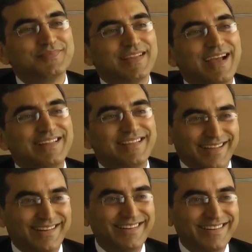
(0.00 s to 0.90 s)
And
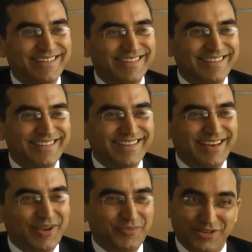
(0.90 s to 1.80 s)
then
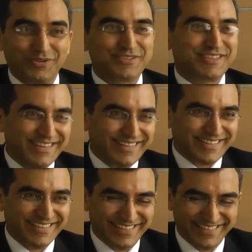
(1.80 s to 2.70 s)
we had
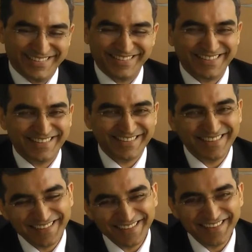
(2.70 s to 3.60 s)
2008.
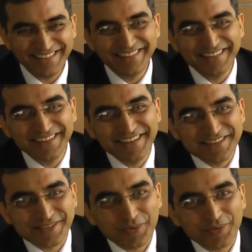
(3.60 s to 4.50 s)

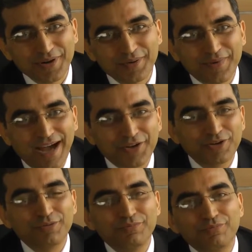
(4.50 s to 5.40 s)
So I had
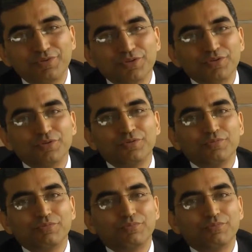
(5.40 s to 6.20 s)
to